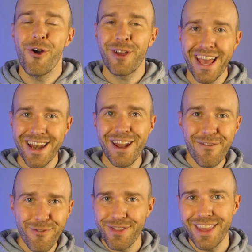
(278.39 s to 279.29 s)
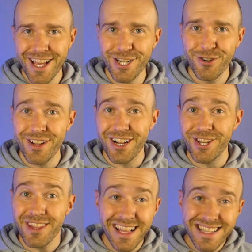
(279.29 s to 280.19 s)
Okay, enough with the
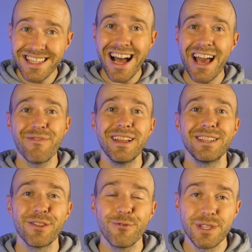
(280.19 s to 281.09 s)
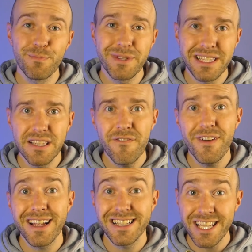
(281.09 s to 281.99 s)
introduction. Let's dive into those
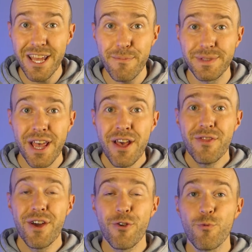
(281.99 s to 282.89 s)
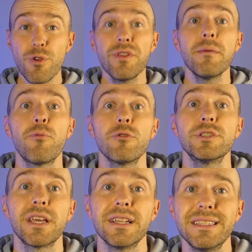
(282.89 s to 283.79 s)
specific tips that are really important
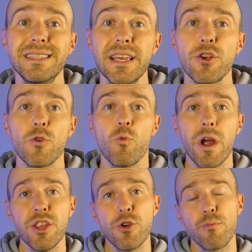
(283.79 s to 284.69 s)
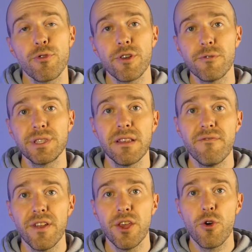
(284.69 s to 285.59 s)
to consider when you're producing
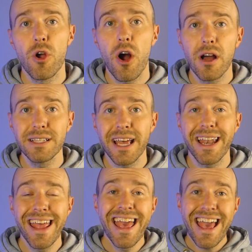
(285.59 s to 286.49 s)
video content.